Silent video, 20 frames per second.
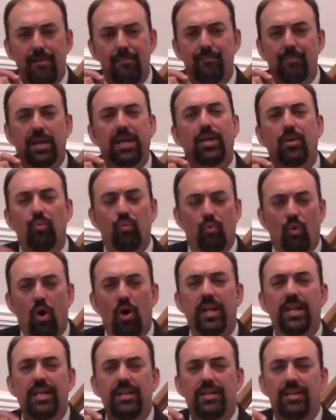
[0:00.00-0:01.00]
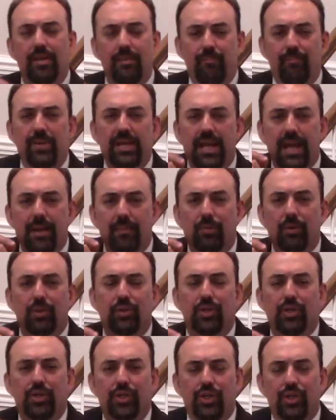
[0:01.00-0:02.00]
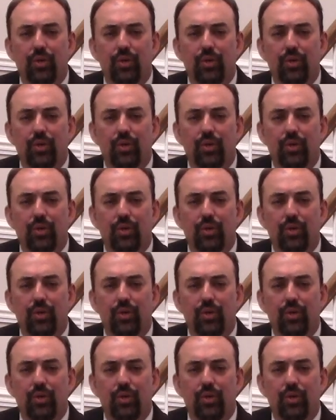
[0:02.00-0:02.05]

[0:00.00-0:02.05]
but he wanted to be able to